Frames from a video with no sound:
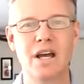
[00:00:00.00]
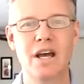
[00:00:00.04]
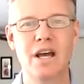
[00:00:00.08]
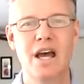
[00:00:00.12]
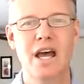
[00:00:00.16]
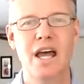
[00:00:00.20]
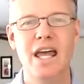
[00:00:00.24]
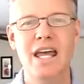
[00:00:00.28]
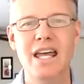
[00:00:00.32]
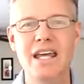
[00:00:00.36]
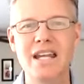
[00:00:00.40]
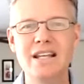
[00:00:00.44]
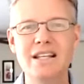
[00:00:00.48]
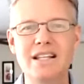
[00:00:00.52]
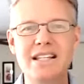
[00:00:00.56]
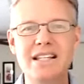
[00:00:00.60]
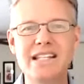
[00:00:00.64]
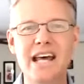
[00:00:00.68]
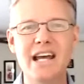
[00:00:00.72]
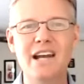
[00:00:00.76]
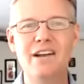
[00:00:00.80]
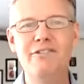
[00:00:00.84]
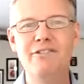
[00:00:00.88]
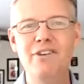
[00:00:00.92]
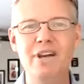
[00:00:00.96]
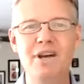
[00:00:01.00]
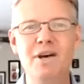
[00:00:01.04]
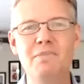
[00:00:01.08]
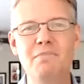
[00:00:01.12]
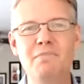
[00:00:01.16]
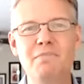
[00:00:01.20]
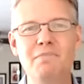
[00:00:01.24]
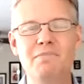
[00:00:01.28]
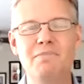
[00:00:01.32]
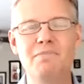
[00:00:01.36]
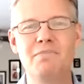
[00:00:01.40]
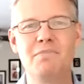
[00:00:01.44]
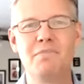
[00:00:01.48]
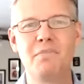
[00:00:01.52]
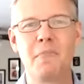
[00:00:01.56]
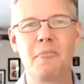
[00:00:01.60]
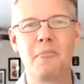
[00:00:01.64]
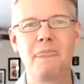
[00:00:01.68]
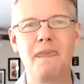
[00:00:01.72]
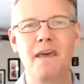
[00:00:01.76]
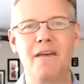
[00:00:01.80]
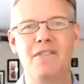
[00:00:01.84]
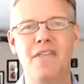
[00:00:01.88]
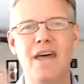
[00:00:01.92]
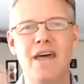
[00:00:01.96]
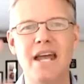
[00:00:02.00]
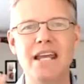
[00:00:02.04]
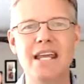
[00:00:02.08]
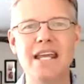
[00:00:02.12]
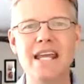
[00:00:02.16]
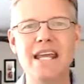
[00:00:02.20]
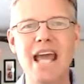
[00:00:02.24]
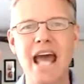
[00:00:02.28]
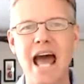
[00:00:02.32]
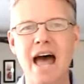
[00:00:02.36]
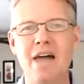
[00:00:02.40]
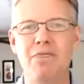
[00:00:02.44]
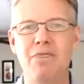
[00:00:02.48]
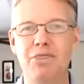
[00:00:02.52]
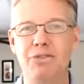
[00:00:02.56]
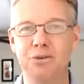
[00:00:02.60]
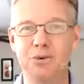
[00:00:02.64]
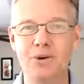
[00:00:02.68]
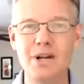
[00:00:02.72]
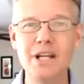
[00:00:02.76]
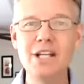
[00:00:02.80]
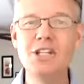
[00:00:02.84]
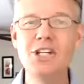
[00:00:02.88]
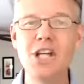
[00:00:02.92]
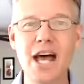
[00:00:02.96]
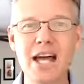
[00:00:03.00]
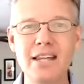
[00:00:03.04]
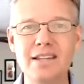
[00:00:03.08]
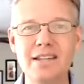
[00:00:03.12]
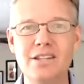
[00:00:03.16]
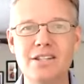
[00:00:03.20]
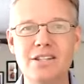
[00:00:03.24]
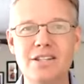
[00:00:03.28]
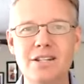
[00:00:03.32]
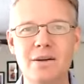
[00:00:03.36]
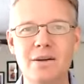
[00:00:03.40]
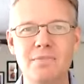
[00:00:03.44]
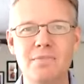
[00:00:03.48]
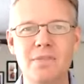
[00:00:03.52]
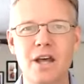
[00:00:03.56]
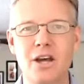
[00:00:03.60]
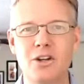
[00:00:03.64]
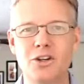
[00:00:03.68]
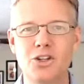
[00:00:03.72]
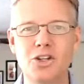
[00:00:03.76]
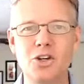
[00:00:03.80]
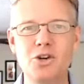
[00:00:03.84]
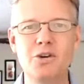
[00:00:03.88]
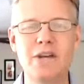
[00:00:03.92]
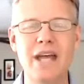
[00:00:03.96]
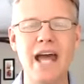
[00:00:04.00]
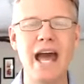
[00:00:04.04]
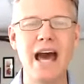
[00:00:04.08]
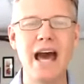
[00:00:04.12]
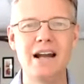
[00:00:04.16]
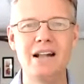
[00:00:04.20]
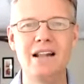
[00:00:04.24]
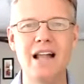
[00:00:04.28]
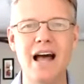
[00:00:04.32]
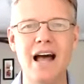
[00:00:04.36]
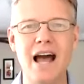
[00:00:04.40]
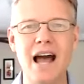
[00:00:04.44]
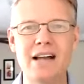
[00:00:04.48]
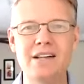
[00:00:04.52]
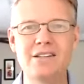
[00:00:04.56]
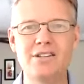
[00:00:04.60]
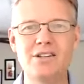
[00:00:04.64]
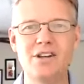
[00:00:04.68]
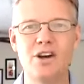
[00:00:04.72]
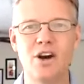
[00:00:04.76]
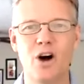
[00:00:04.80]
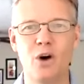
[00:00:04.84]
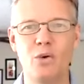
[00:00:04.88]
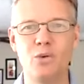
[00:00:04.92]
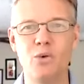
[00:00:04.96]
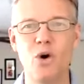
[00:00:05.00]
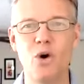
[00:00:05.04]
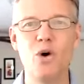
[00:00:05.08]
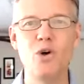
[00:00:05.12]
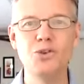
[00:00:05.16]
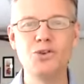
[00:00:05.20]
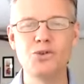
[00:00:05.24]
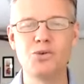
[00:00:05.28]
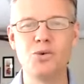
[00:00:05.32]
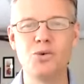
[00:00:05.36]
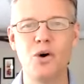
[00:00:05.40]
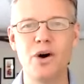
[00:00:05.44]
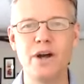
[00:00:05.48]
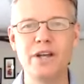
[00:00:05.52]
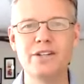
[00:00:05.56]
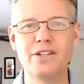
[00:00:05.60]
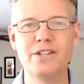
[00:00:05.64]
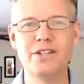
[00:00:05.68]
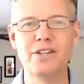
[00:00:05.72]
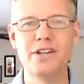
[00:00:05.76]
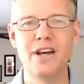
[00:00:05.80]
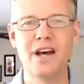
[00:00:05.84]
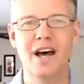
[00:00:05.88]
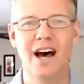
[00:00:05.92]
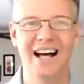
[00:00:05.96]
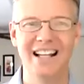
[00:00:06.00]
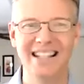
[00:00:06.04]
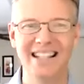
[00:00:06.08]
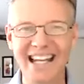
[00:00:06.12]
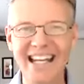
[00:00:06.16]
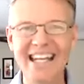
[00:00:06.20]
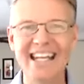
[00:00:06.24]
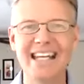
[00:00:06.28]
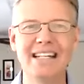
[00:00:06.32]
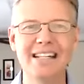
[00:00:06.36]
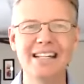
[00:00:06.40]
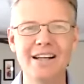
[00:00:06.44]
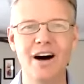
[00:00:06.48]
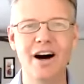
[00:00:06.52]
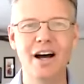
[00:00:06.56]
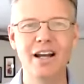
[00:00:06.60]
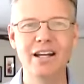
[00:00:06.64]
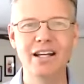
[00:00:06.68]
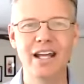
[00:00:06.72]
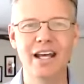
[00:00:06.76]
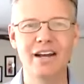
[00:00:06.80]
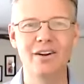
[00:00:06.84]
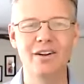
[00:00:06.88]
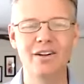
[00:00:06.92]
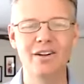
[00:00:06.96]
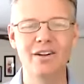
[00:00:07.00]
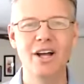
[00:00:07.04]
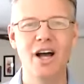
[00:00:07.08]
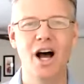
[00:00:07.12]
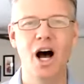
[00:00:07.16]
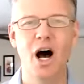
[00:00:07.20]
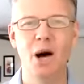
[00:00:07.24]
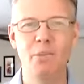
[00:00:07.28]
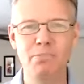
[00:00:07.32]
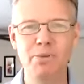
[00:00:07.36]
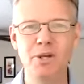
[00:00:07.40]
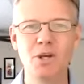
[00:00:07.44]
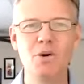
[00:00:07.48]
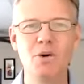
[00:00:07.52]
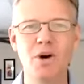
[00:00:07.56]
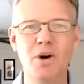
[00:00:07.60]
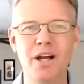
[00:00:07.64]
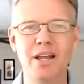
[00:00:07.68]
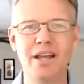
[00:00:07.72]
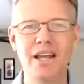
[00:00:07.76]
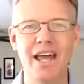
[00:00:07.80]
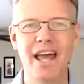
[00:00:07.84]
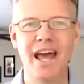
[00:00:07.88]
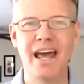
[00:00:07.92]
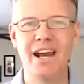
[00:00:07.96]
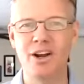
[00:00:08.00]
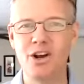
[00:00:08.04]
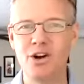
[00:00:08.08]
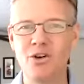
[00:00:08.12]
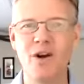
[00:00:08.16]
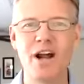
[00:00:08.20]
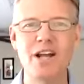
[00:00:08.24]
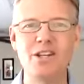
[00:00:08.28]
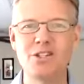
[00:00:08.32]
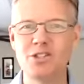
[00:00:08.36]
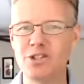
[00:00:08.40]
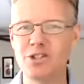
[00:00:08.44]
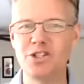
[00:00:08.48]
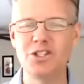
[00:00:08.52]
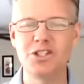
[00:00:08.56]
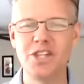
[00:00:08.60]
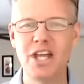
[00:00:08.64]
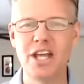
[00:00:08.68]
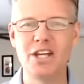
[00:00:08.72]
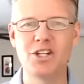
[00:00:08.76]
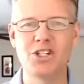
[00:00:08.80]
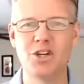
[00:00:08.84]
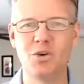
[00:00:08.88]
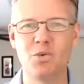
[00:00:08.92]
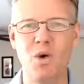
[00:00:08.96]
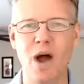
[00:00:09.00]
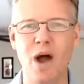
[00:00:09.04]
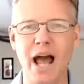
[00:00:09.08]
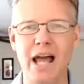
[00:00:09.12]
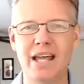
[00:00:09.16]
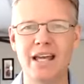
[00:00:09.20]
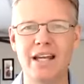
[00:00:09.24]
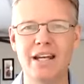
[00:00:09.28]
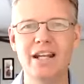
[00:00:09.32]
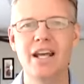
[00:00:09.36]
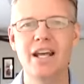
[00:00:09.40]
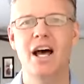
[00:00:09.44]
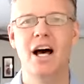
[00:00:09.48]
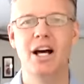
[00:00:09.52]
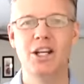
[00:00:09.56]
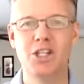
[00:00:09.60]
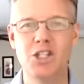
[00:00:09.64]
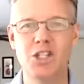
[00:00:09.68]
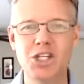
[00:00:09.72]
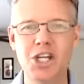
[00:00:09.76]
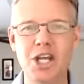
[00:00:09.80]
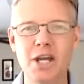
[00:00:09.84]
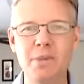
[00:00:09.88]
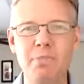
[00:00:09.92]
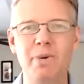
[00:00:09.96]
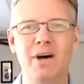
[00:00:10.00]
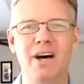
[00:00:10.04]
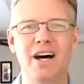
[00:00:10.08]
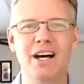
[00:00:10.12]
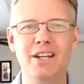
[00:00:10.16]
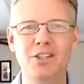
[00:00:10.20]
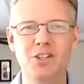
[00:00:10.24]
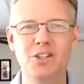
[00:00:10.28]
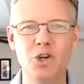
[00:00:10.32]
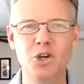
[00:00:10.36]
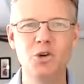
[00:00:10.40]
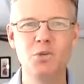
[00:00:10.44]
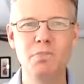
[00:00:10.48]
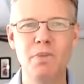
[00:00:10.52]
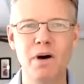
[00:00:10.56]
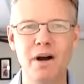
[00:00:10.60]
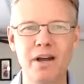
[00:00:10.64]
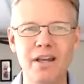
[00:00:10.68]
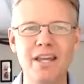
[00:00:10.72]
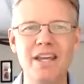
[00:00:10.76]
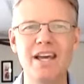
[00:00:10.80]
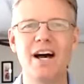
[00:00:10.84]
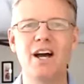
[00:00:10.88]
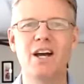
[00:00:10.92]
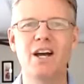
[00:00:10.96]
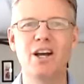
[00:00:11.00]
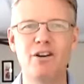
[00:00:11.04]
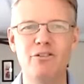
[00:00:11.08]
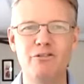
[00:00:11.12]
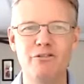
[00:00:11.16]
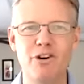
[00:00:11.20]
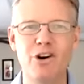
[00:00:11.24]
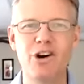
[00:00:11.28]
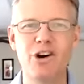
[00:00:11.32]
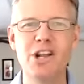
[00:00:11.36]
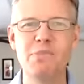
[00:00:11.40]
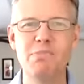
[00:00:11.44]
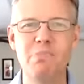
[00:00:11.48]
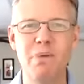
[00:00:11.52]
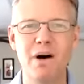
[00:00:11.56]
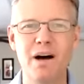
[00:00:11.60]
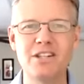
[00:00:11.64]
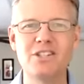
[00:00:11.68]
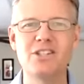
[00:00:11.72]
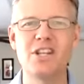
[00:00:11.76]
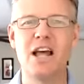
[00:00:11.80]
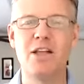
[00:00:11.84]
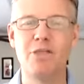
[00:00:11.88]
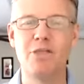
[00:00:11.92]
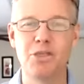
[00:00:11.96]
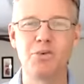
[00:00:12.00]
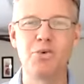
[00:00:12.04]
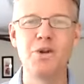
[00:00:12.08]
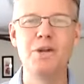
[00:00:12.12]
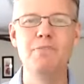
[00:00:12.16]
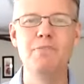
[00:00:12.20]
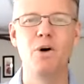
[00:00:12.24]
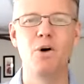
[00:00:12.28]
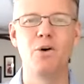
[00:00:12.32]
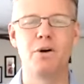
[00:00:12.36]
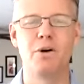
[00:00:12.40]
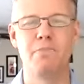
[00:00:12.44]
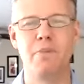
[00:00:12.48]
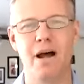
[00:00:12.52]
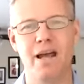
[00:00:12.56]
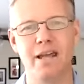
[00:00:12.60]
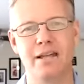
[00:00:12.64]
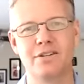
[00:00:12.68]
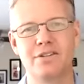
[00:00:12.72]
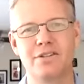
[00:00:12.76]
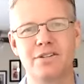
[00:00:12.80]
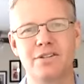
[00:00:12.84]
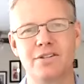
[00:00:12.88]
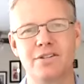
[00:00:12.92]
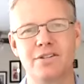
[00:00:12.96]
It is said of him that he had three jets, two Cadillacs, a Rolls Royce, a Lincoln Continental, a Buick, and a Chrysler station wagon, a Jeep, a dune buggy, a converted bus, and three motorbikes.